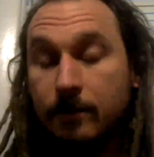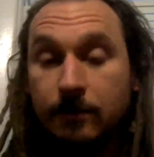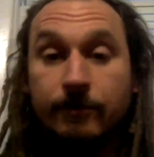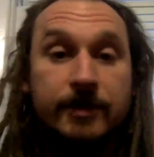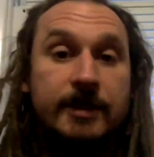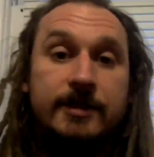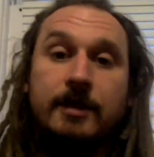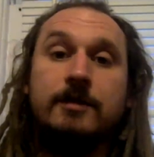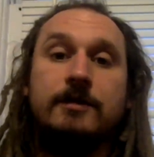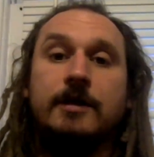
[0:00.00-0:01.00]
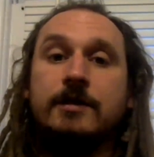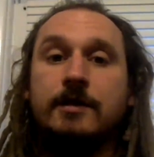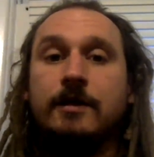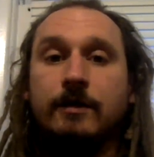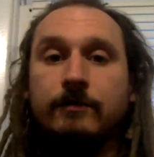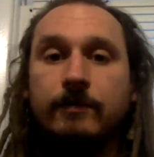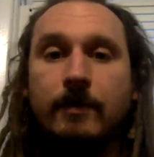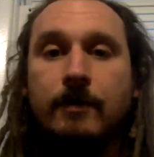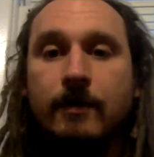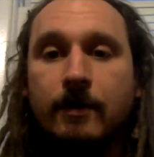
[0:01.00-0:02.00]
anyways, that sounds crazy, I know,
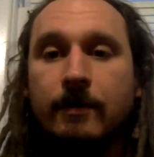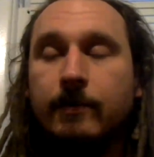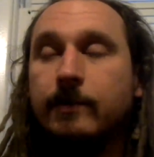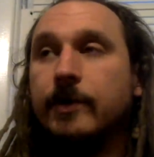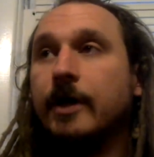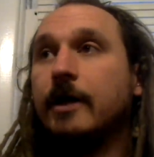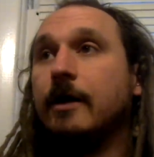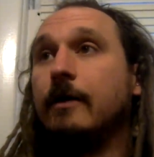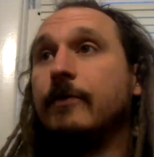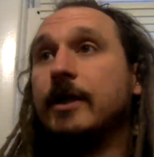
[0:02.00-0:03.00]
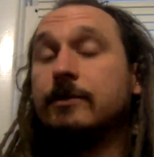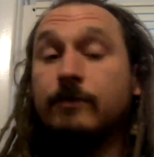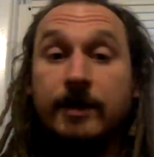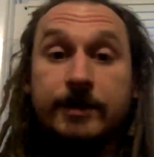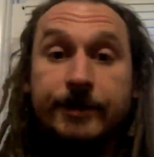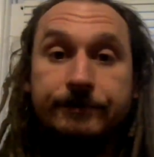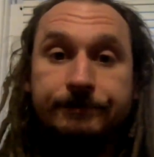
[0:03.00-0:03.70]
but that's what I did.